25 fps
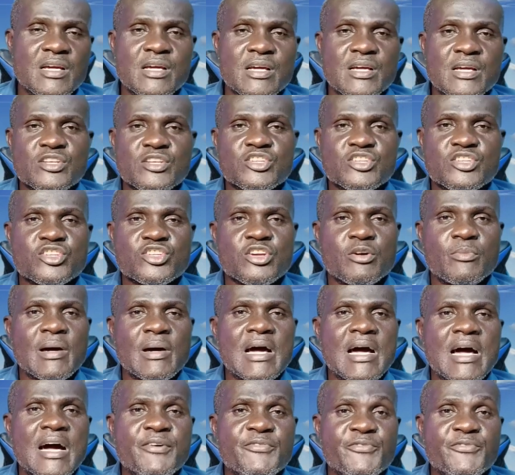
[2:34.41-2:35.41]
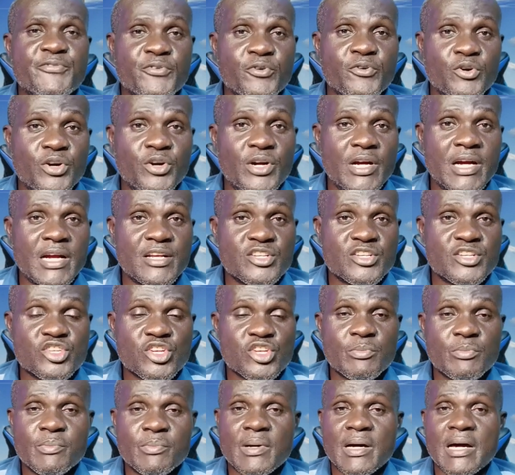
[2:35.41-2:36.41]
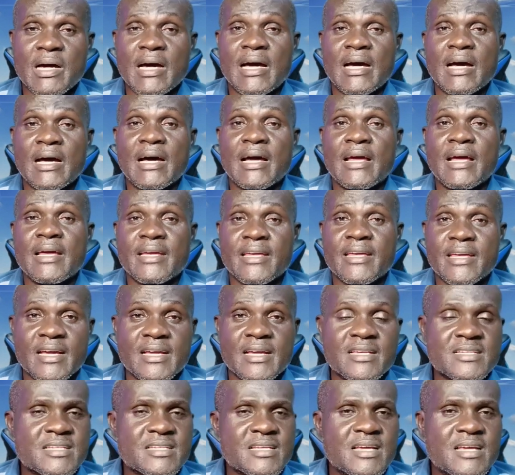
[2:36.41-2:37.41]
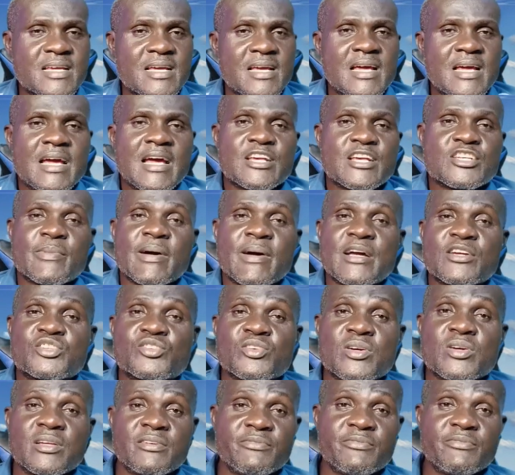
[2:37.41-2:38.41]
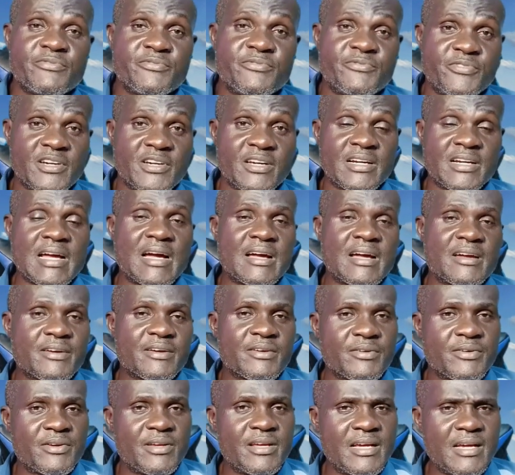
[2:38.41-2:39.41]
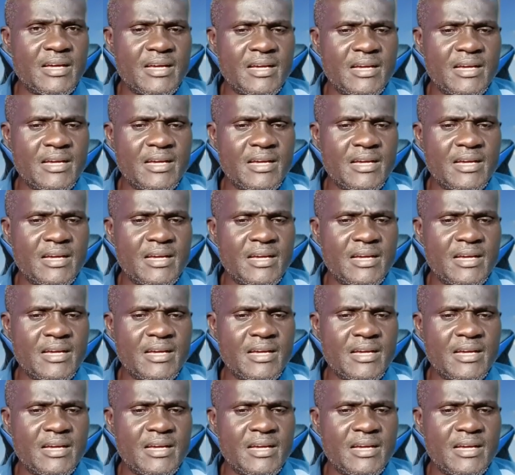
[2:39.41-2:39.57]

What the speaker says: Some are for and some are against, and some are actually very angry,